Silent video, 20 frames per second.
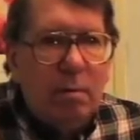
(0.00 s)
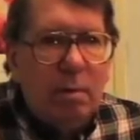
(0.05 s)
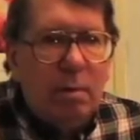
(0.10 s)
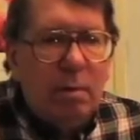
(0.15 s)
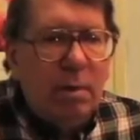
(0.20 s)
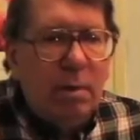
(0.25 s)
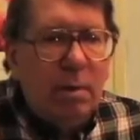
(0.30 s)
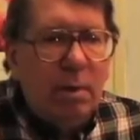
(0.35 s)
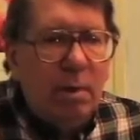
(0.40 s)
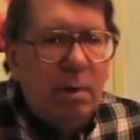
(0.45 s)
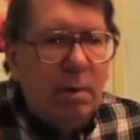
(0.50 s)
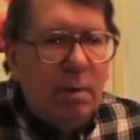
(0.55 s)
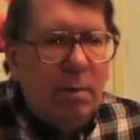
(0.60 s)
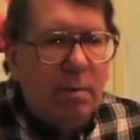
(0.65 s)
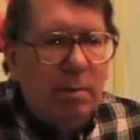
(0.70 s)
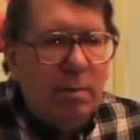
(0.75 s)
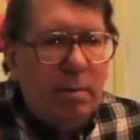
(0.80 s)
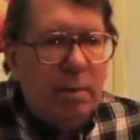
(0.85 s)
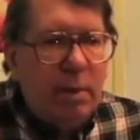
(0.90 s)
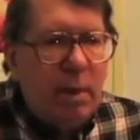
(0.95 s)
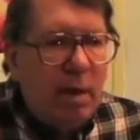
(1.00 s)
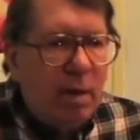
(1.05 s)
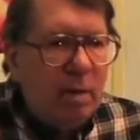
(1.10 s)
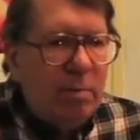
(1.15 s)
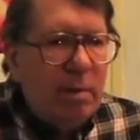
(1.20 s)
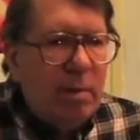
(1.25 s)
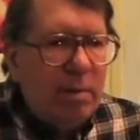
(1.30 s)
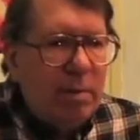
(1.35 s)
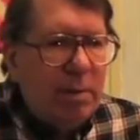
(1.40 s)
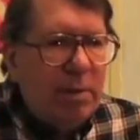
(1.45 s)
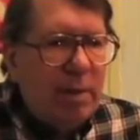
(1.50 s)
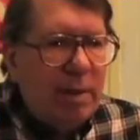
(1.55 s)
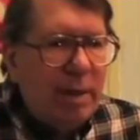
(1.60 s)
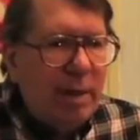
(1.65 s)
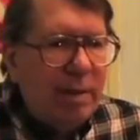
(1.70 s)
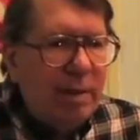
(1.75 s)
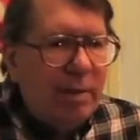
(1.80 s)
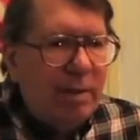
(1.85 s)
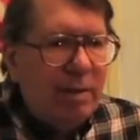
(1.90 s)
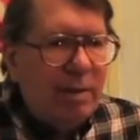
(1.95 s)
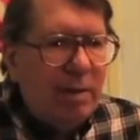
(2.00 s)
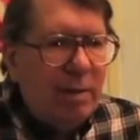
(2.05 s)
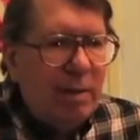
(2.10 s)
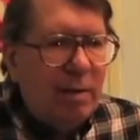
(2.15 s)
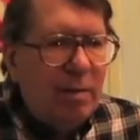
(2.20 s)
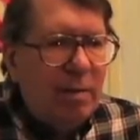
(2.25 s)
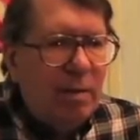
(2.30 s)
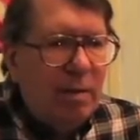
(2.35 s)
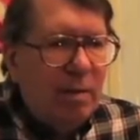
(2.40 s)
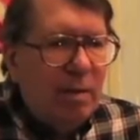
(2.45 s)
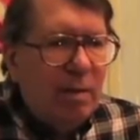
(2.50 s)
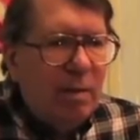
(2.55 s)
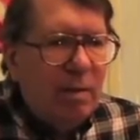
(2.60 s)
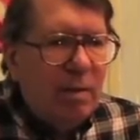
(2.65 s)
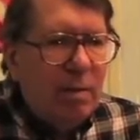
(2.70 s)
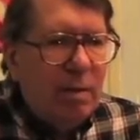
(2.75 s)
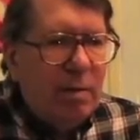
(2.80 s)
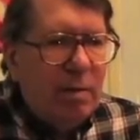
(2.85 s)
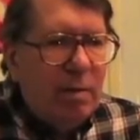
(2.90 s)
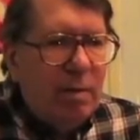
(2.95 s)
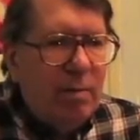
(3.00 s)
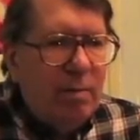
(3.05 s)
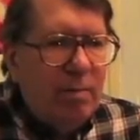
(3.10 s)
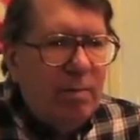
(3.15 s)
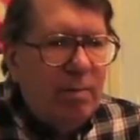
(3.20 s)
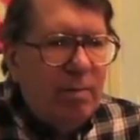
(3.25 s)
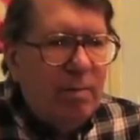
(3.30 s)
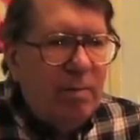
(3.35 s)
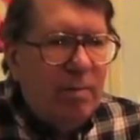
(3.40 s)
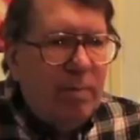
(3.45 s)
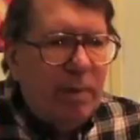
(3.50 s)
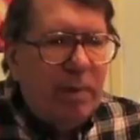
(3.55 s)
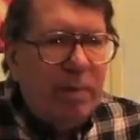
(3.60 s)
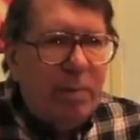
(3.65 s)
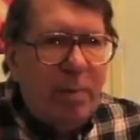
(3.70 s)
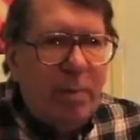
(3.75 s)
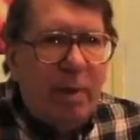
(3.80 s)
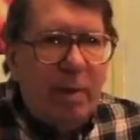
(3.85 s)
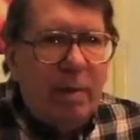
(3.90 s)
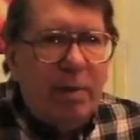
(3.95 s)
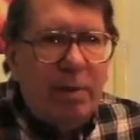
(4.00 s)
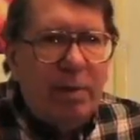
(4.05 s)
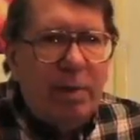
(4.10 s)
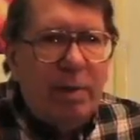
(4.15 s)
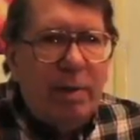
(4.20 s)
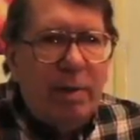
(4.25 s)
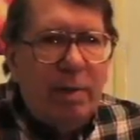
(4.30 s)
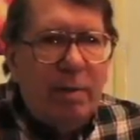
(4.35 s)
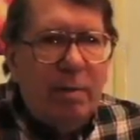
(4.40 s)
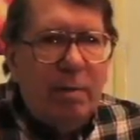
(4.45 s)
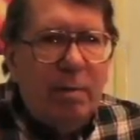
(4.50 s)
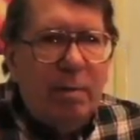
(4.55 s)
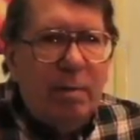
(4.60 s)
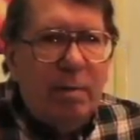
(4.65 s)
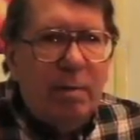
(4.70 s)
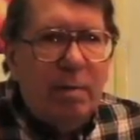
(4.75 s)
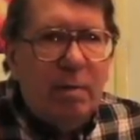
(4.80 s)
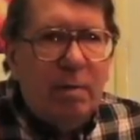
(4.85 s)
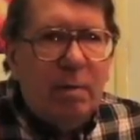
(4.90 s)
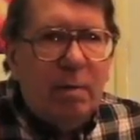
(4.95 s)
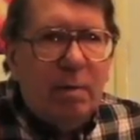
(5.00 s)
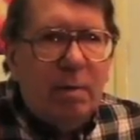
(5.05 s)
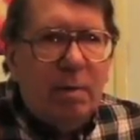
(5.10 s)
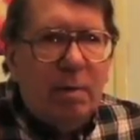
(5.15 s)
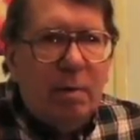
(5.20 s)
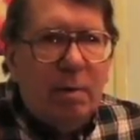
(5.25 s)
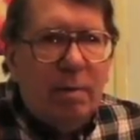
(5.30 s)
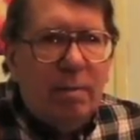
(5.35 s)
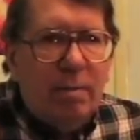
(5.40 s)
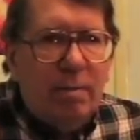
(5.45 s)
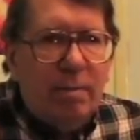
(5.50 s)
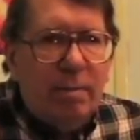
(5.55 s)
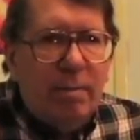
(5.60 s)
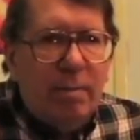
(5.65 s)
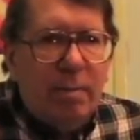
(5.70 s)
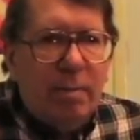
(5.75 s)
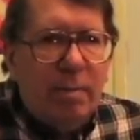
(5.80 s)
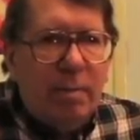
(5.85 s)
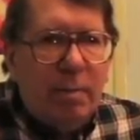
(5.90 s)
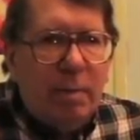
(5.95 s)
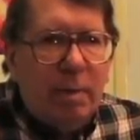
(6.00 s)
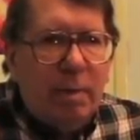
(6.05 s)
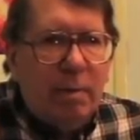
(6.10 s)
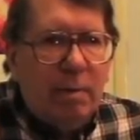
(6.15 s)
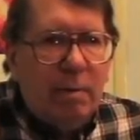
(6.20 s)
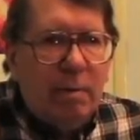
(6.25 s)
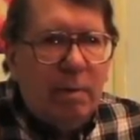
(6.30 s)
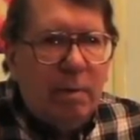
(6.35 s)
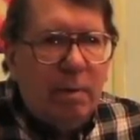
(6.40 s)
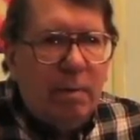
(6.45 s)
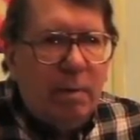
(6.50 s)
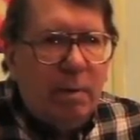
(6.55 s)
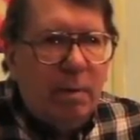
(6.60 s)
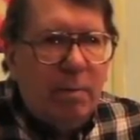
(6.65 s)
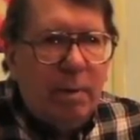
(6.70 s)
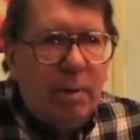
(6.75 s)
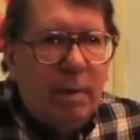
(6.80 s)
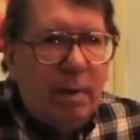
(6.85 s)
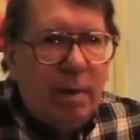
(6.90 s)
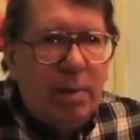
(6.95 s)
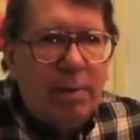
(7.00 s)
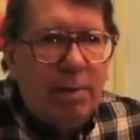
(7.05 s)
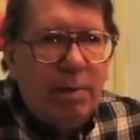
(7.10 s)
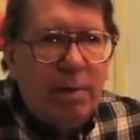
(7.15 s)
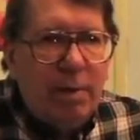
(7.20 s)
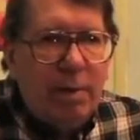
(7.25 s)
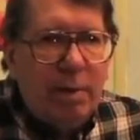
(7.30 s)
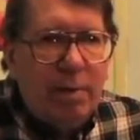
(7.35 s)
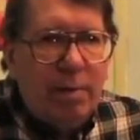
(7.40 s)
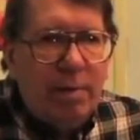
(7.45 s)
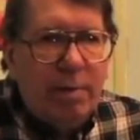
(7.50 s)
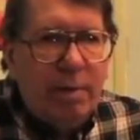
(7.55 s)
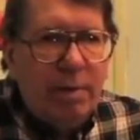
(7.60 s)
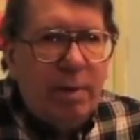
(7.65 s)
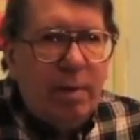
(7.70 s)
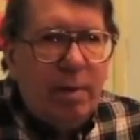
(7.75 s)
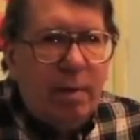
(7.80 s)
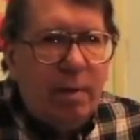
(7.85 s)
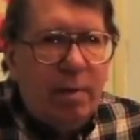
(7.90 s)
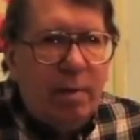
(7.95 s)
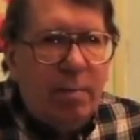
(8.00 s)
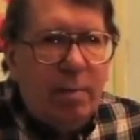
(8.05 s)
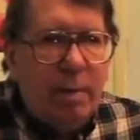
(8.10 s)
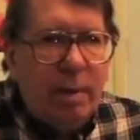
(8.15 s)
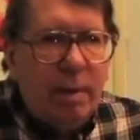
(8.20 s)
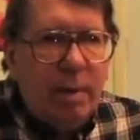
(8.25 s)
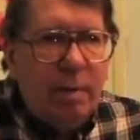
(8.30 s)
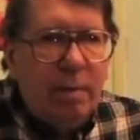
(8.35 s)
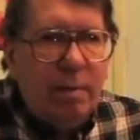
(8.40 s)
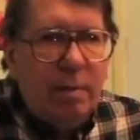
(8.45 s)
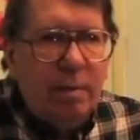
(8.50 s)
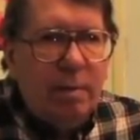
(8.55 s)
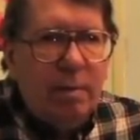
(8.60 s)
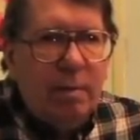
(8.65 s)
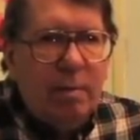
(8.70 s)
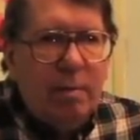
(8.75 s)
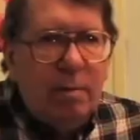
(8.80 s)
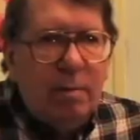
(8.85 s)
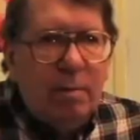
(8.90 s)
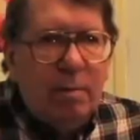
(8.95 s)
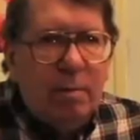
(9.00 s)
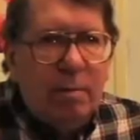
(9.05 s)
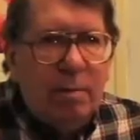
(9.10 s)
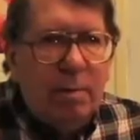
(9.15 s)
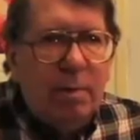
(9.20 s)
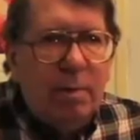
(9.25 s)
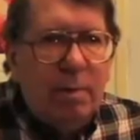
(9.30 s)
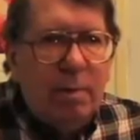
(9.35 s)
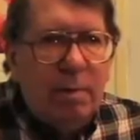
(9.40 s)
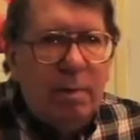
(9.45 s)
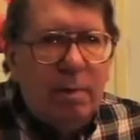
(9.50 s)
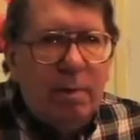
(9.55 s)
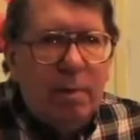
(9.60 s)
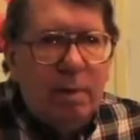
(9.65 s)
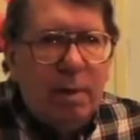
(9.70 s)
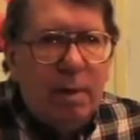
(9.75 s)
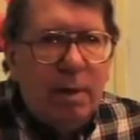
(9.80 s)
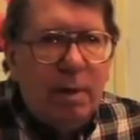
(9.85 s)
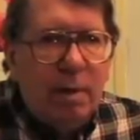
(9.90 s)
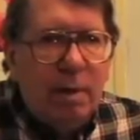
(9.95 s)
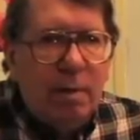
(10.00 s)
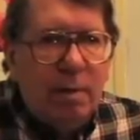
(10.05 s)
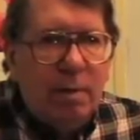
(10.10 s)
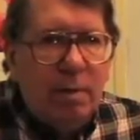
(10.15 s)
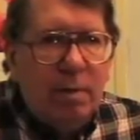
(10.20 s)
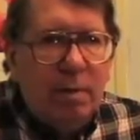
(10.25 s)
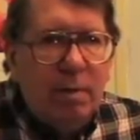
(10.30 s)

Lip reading: the dogma was that it was very polygenic. That there were going to be lots of genes and they all combined to produce this clock.